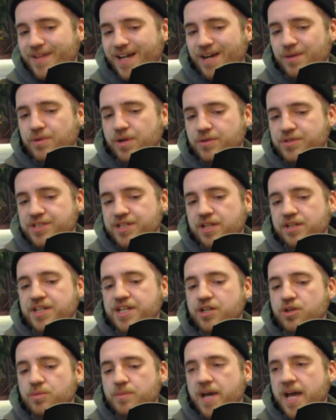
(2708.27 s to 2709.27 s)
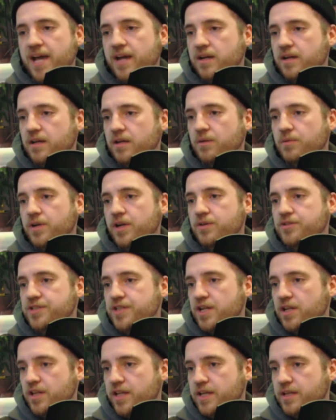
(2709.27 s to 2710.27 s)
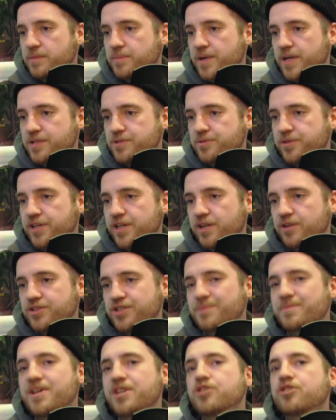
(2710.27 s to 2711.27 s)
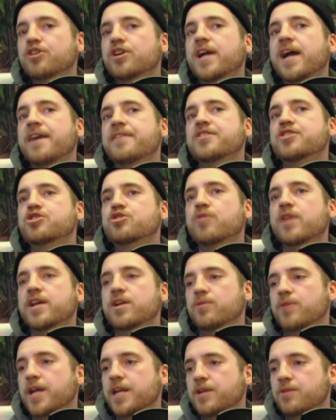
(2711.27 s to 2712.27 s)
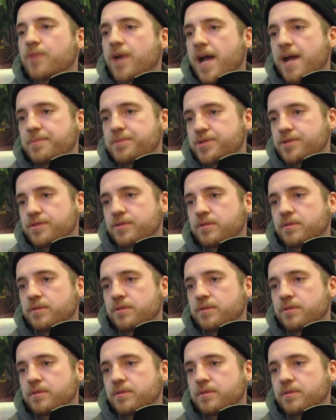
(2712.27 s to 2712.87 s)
I was telling Ilmac when I was in LA the past weekend, I was like, man, you're a guy that's great at writing raps.